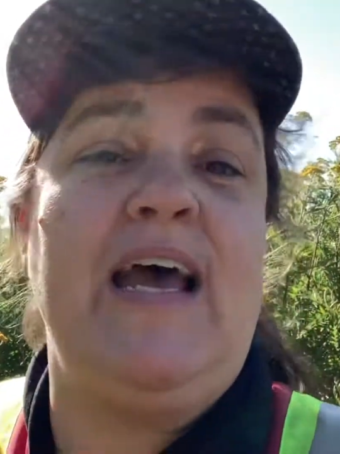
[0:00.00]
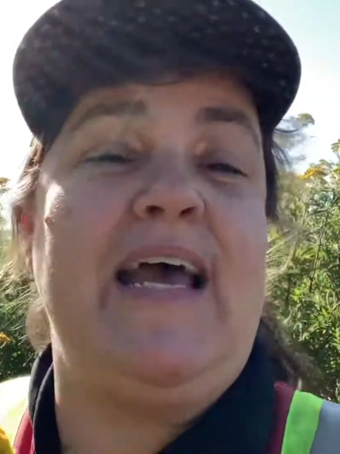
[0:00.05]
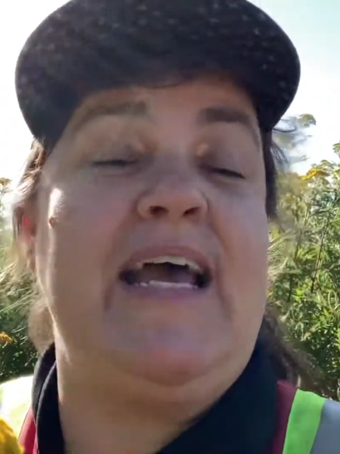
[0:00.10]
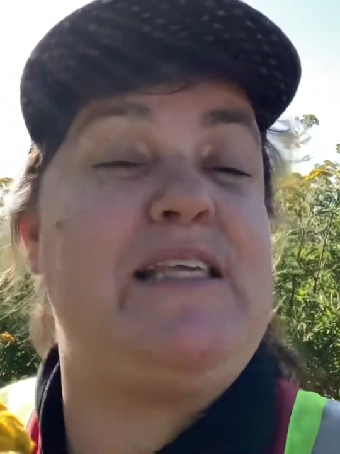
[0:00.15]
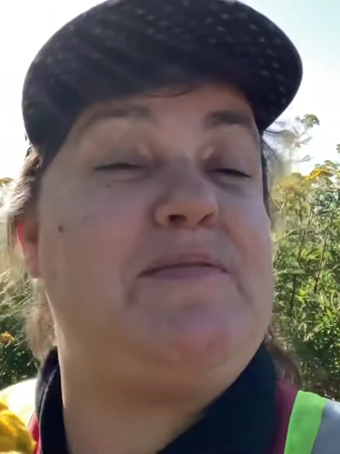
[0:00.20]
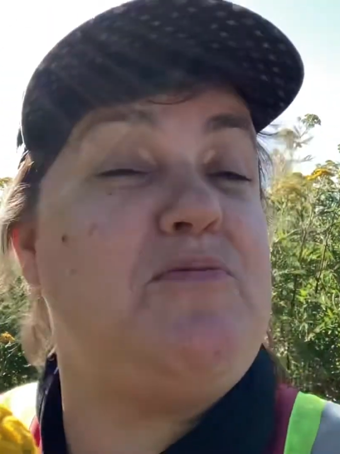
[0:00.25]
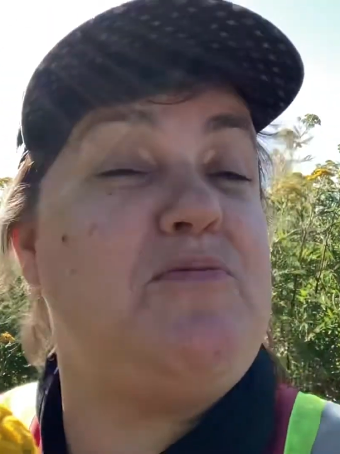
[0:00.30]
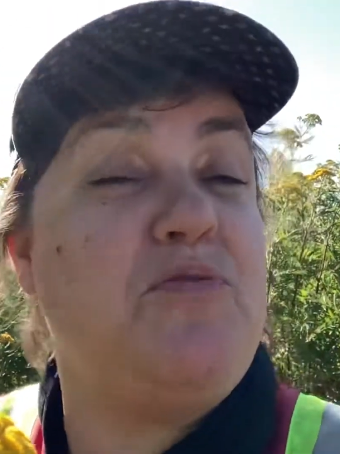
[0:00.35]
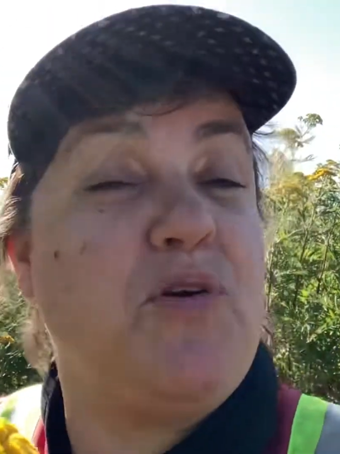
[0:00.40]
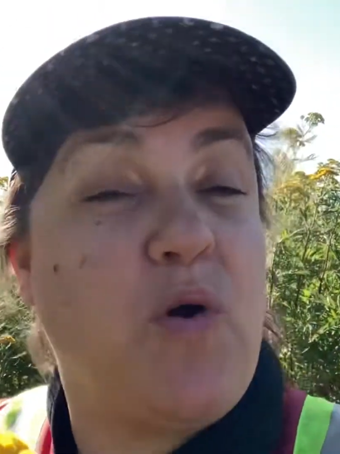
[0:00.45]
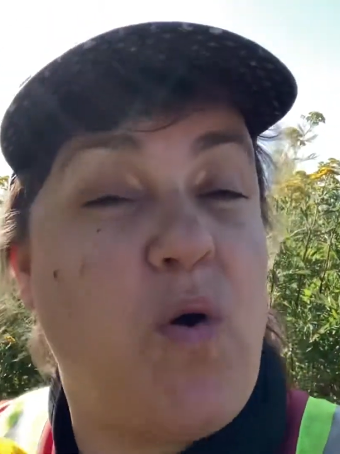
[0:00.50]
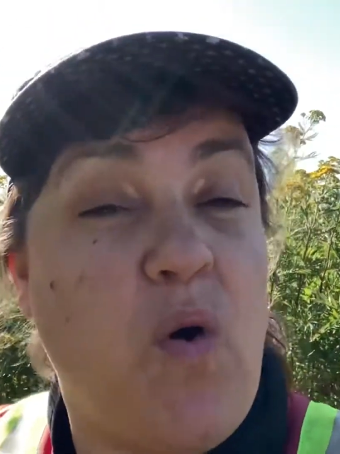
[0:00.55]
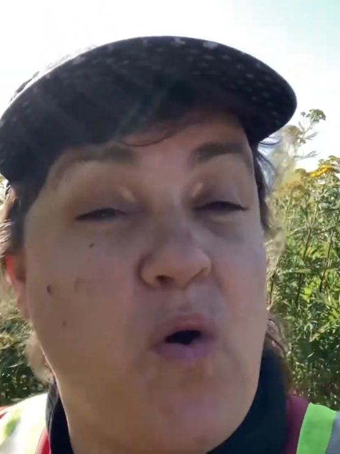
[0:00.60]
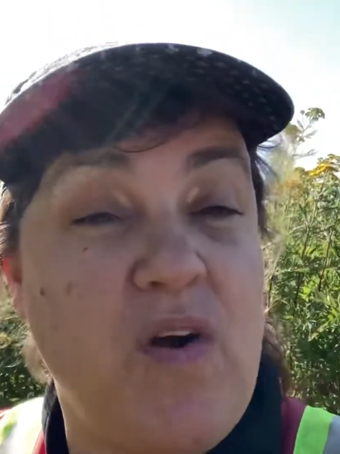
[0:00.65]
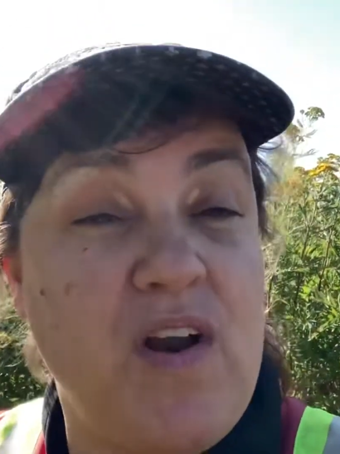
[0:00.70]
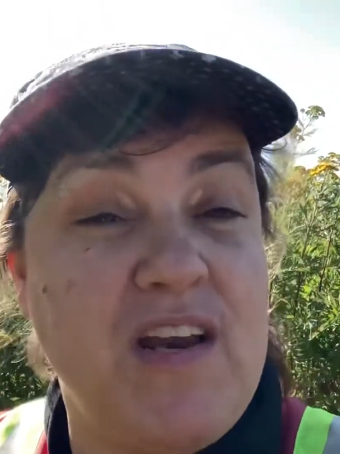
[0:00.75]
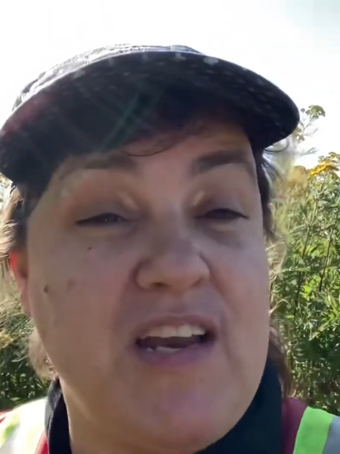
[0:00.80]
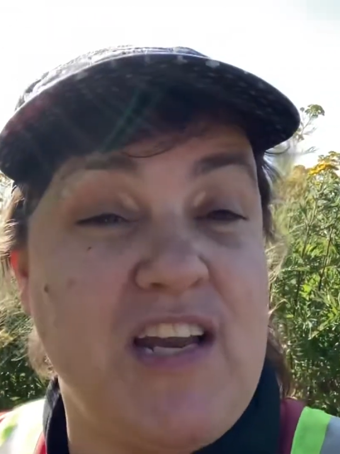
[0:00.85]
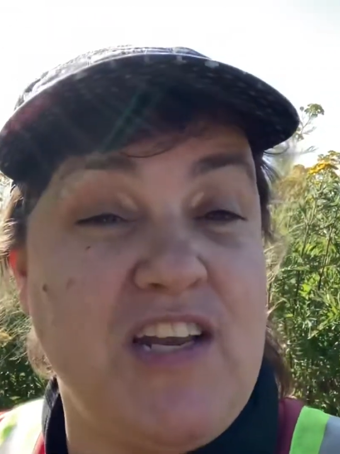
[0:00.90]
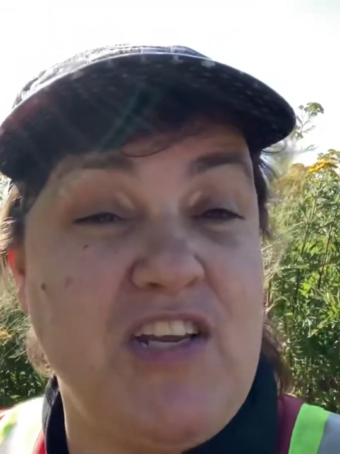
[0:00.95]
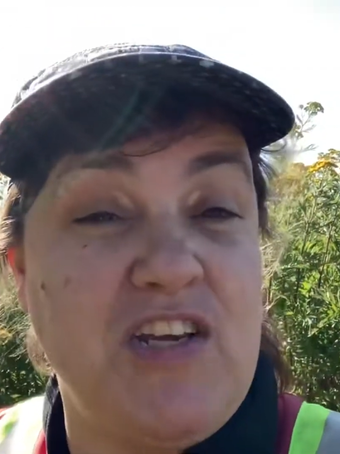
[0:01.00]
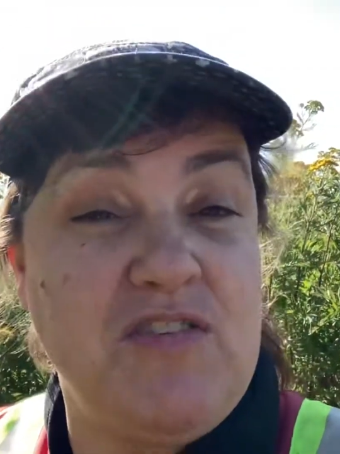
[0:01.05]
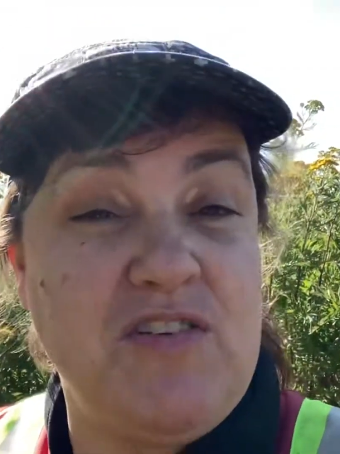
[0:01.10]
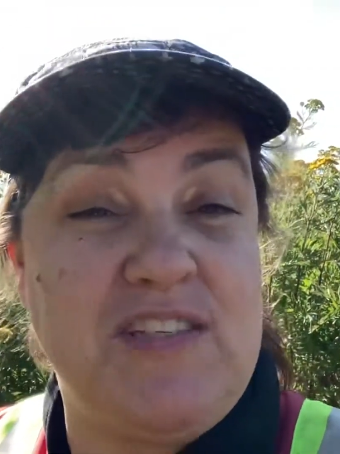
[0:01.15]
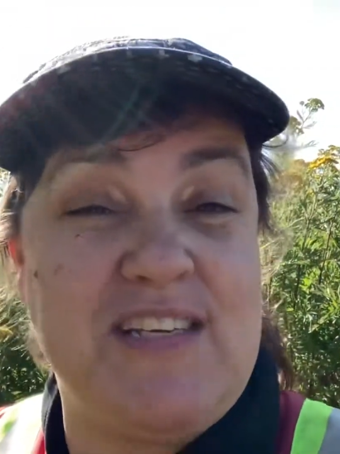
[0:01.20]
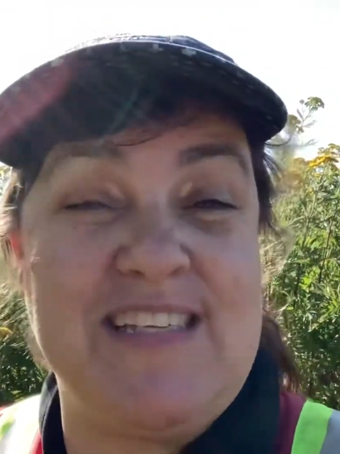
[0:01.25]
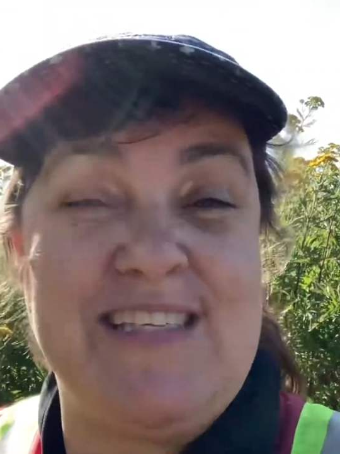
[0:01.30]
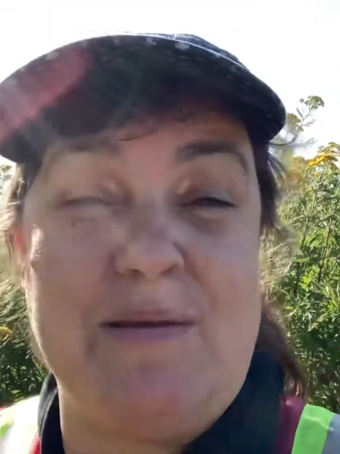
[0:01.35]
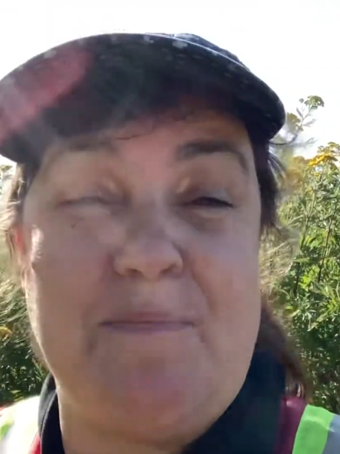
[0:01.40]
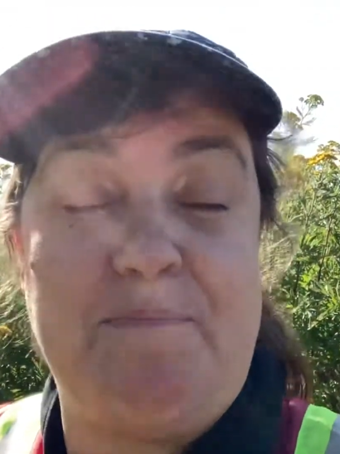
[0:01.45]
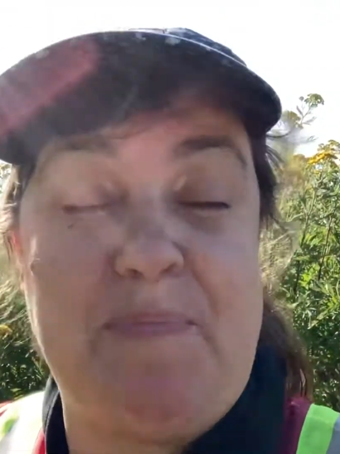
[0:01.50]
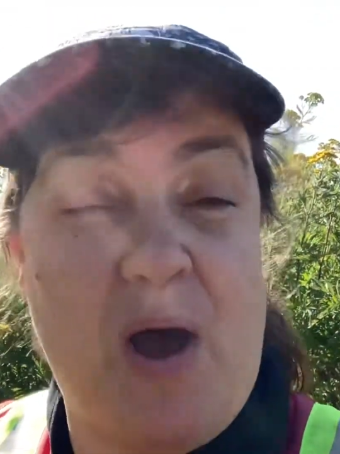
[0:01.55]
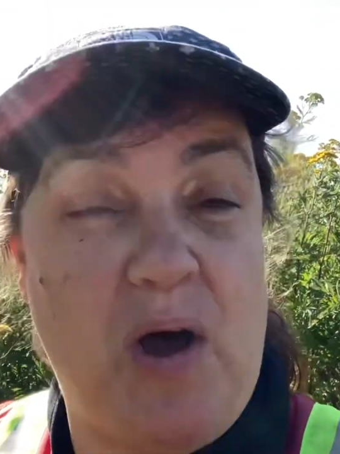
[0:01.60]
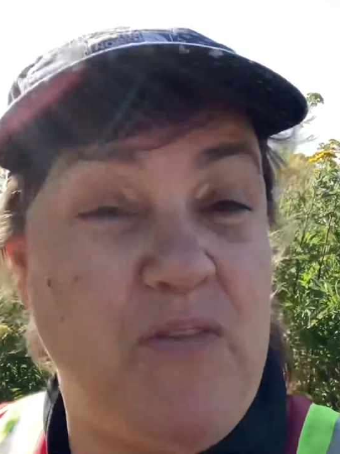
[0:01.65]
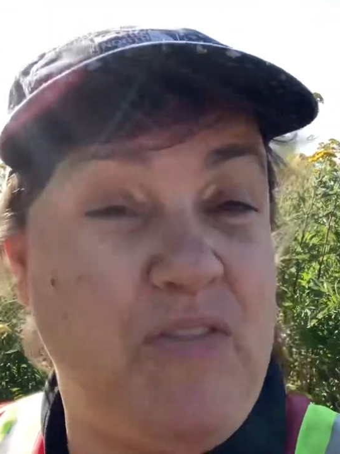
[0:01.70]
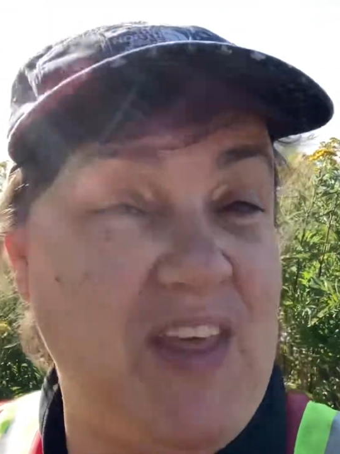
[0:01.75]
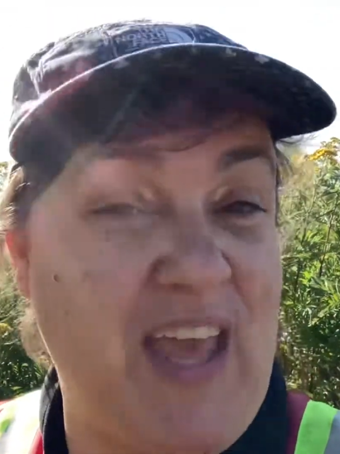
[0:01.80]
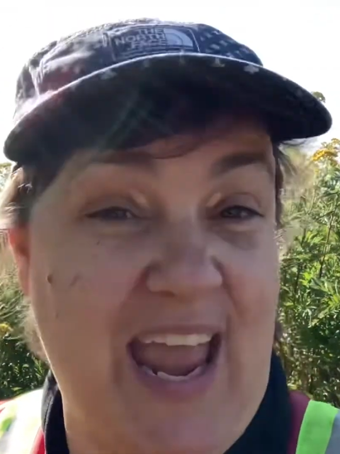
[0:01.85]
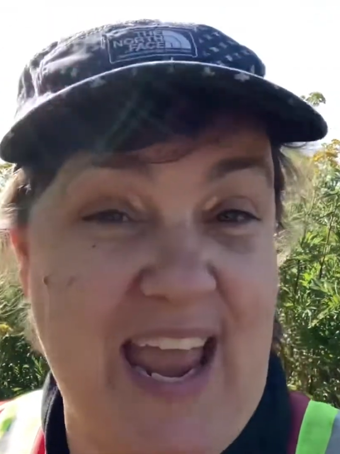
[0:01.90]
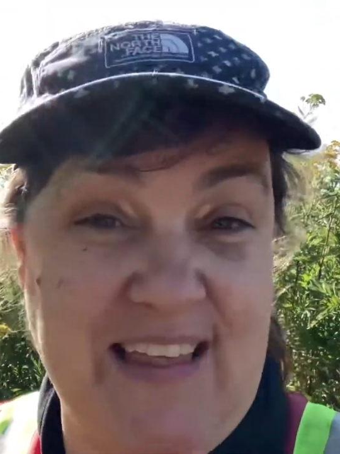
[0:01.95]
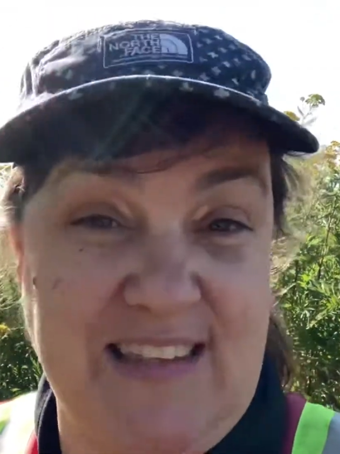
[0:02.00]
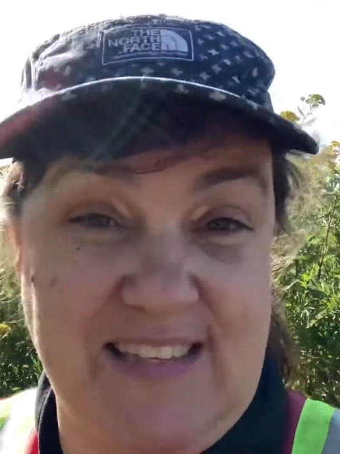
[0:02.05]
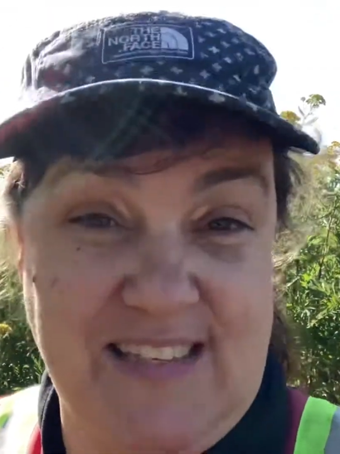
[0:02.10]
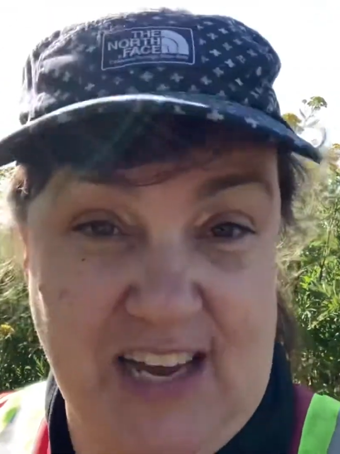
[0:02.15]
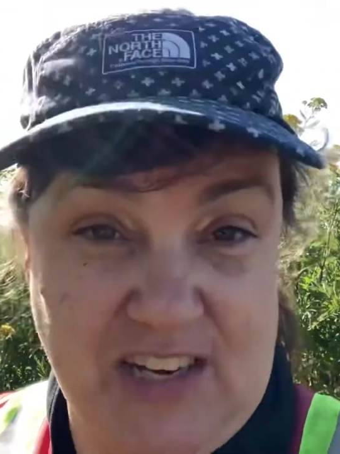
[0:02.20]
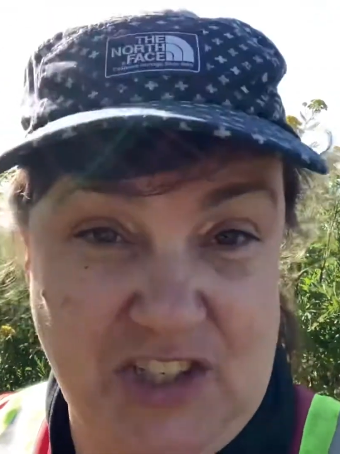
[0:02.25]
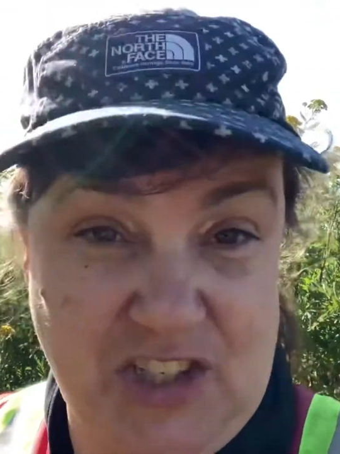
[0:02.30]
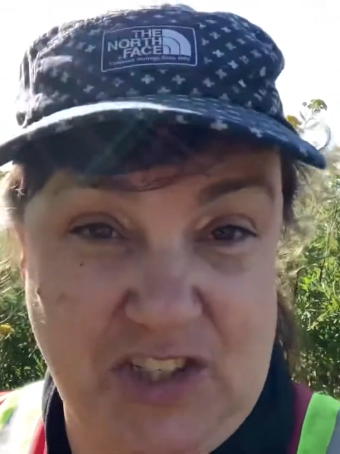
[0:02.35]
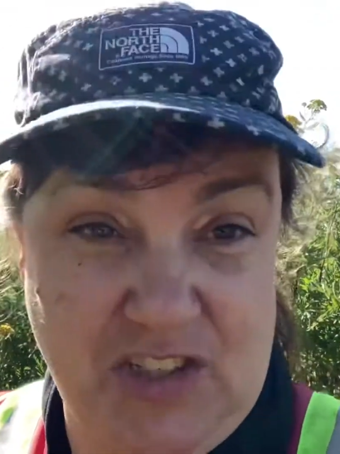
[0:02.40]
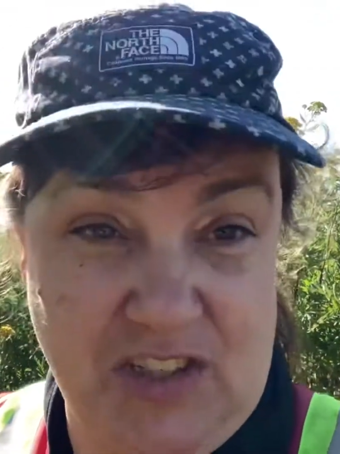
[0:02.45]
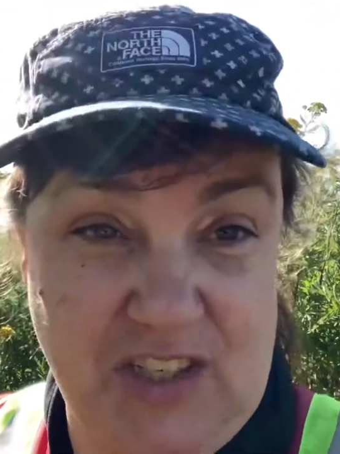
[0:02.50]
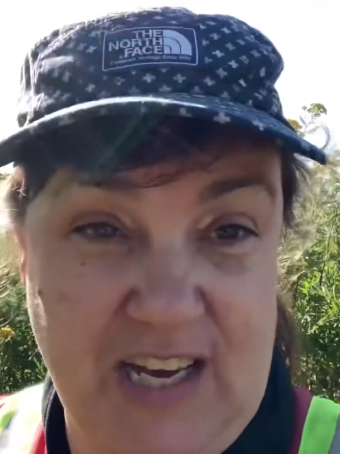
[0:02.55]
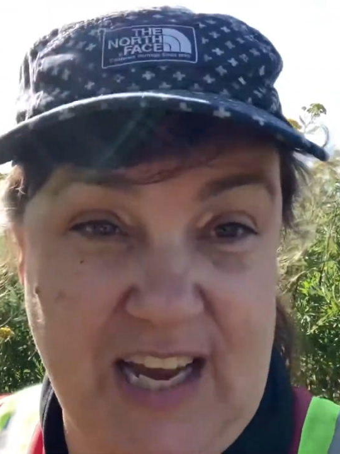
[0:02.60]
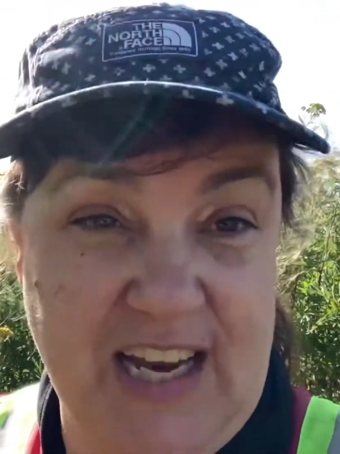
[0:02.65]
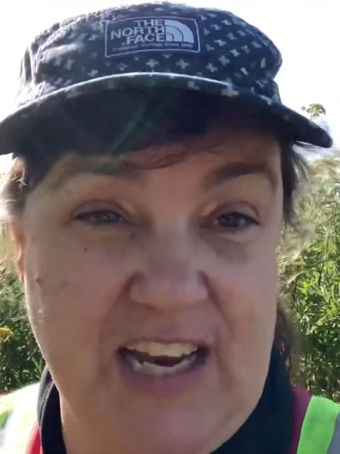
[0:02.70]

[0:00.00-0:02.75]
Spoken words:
It's been recorded in use since about the 8th century,